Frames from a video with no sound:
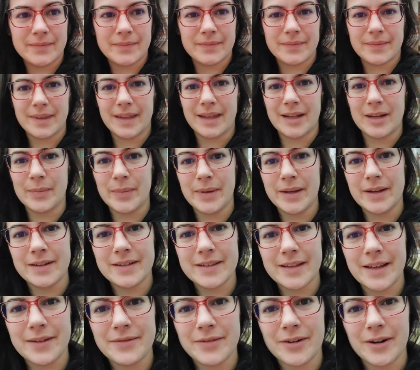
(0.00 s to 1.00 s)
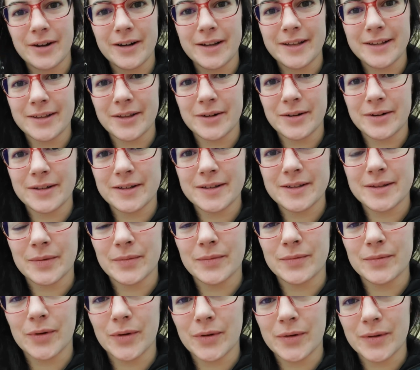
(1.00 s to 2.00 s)
It appears I've already loaded some
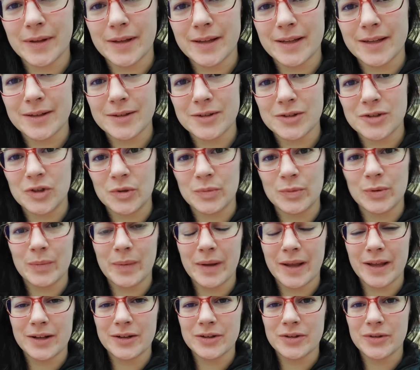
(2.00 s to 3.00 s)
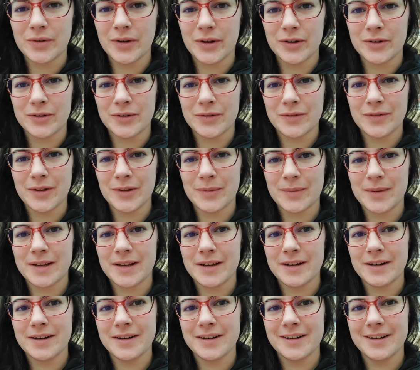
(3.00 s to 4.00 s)
Rolly Superpan 200 film in
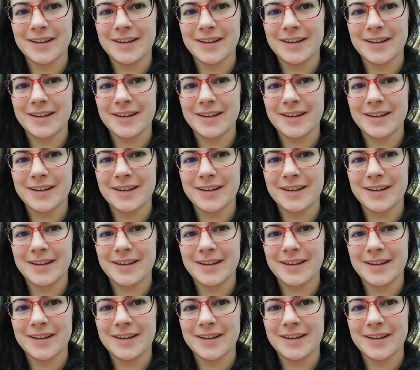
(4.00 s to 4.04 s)
here,